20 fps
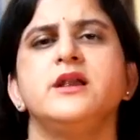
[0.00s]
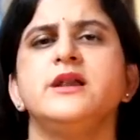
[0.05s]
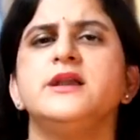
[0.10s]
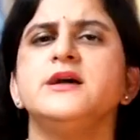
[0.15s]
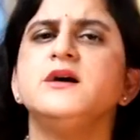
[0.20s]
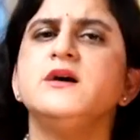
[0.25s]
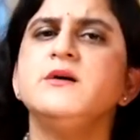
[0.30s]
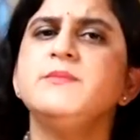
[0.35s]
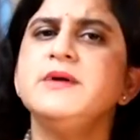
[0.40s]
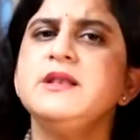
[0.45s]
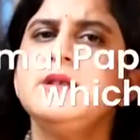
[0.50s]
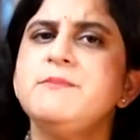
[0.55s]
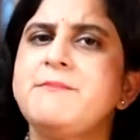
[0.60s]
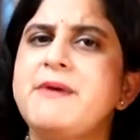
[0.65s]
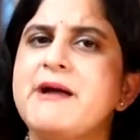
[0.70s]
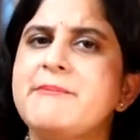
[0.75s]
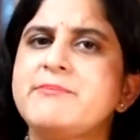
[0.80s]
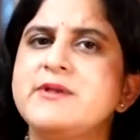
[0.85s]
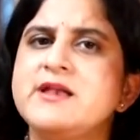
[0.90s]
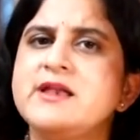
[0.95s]
Dermal
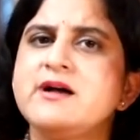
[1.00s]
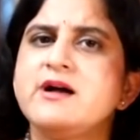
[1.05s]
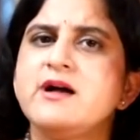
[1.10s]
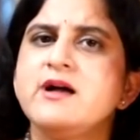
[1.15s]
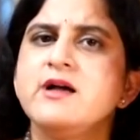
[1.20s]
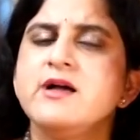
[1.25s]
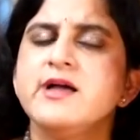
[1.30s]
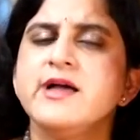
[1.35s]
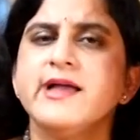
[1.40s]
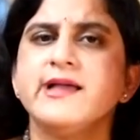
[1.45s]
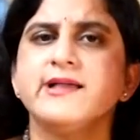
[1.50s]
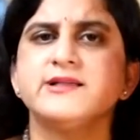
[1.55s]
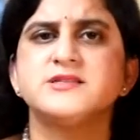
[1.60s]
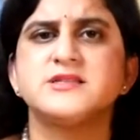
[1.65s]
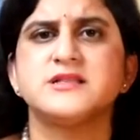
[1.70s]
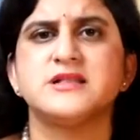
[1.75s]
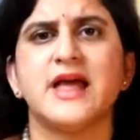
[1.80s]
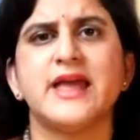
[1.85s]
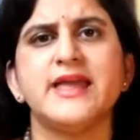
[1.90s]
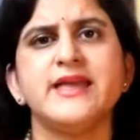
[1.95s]
papilla
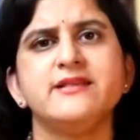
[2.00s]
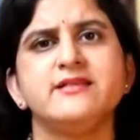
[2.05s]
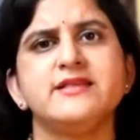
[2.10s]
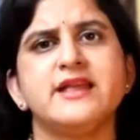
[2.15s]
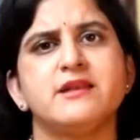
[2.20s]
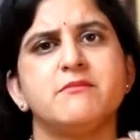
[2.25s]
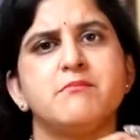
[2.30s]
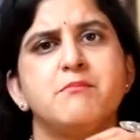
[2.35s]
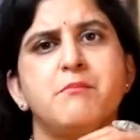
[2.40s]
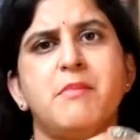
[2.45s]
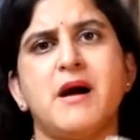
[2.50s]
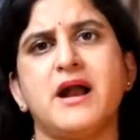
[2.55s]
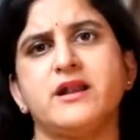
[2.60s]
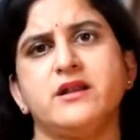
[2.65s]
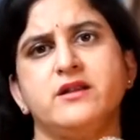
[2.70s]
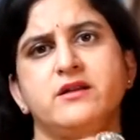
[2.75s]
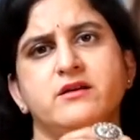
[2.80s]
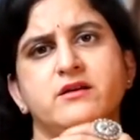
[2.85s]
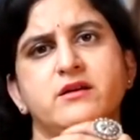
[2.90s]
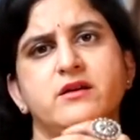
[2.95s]
is like that
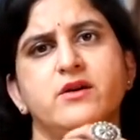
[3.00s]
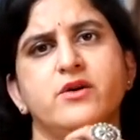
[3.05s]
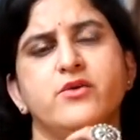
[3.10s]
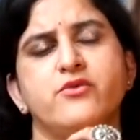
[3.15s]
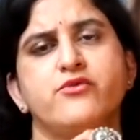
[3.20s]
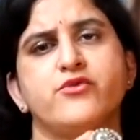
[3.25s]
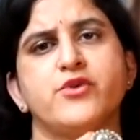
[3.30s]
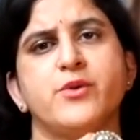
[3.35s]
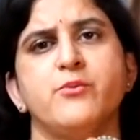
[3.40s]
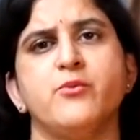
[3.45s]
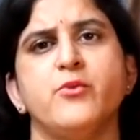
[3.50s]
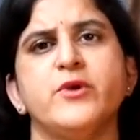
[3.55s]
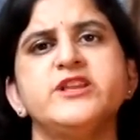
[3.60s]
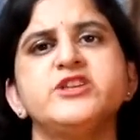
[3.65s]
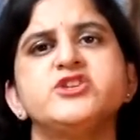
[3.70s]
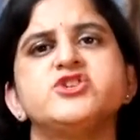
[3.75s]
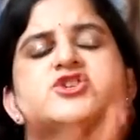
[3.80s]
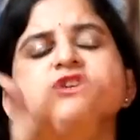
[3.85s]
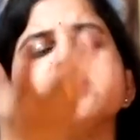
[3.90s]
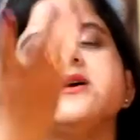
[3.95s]
bud from
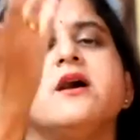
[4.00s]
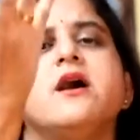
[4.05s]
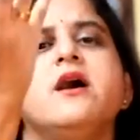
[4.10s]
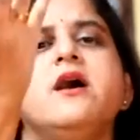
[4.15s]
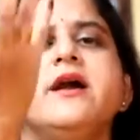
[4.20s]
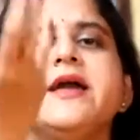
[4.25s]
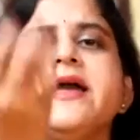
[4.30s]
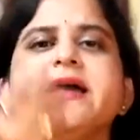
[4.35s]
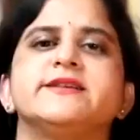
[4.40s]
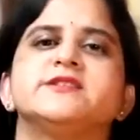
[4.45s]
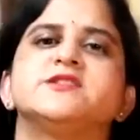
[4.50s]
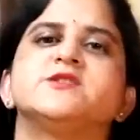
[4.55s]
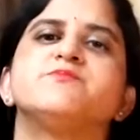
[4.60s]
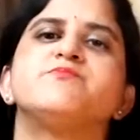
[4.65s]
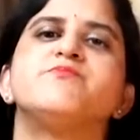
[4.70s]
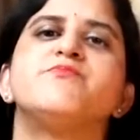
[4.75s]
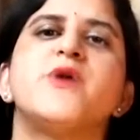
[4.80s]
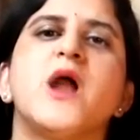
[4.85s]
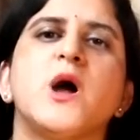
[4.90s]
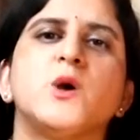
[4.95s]
which a hair
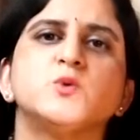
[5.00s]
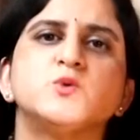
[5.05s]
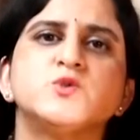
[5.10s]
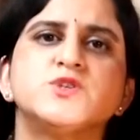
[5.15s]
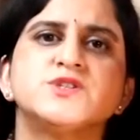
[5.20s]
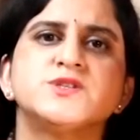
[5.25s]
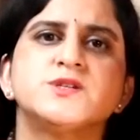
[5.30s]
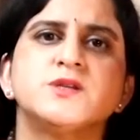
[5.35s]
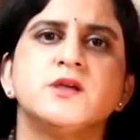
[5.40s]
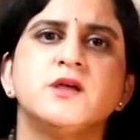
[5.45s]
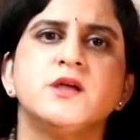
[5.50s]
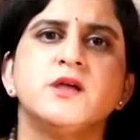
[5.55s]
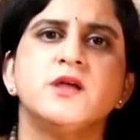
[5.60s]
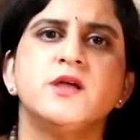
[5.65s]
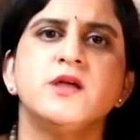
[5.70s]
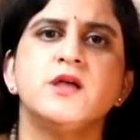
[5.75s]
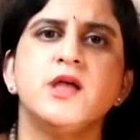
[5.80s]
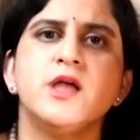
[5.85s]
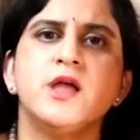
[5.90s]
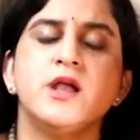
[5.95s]
sprouts.
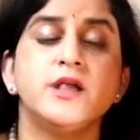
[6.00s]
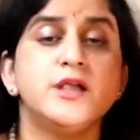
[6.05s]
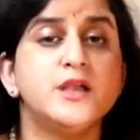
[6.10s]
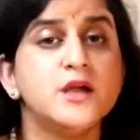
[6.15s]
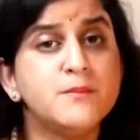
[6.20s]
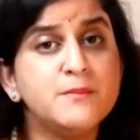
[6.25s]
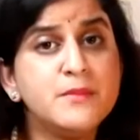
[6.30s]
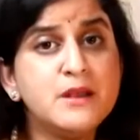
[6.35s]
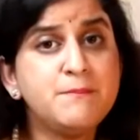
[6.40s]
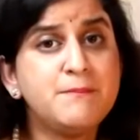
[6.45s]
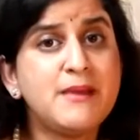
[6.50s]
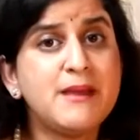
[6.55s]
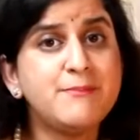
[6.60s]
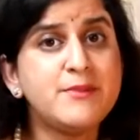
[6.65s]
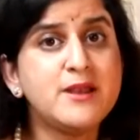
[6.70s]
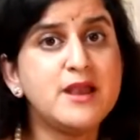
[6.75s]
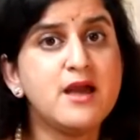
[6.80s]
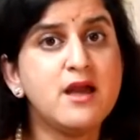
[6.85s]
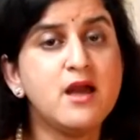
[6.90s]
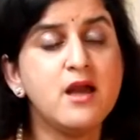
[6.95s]
Dermal
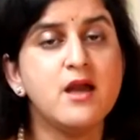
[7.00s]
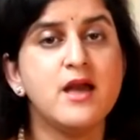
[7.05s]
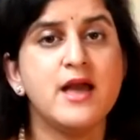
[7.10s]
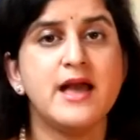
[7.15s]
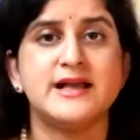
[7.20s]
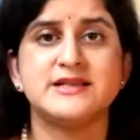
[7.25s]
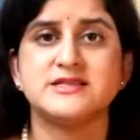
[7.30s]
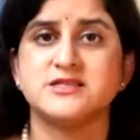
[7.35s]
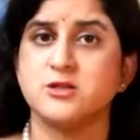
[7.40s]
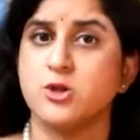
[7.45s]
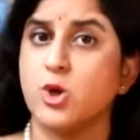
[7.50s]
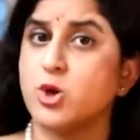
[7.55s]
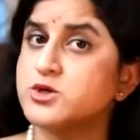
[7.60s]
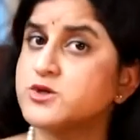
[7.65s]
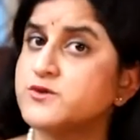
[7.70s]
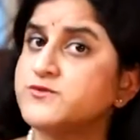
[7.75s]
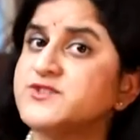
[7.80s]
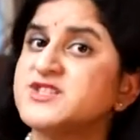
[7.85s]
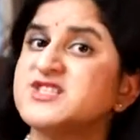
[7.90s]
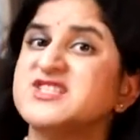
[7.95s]
papilla has a
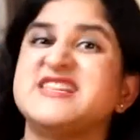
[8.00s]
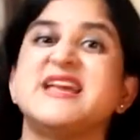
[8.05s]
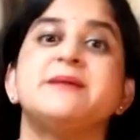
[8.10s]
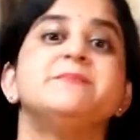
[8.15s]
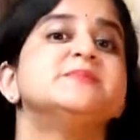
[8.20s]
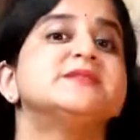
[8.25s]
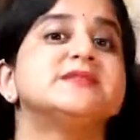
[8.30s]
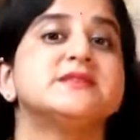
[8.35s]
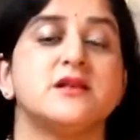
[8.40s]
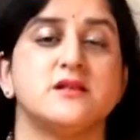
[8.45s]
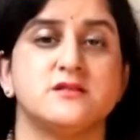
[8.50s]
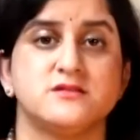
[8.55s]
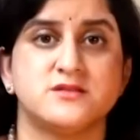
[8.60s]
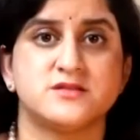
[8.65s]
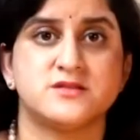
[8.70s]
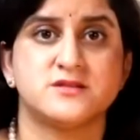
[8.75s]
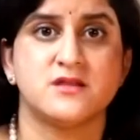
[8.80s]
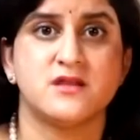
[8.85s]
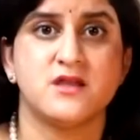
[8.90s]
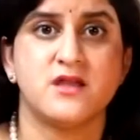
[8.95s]
lot of stem
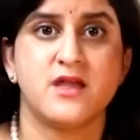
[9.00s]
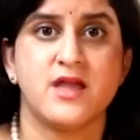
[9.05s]
cells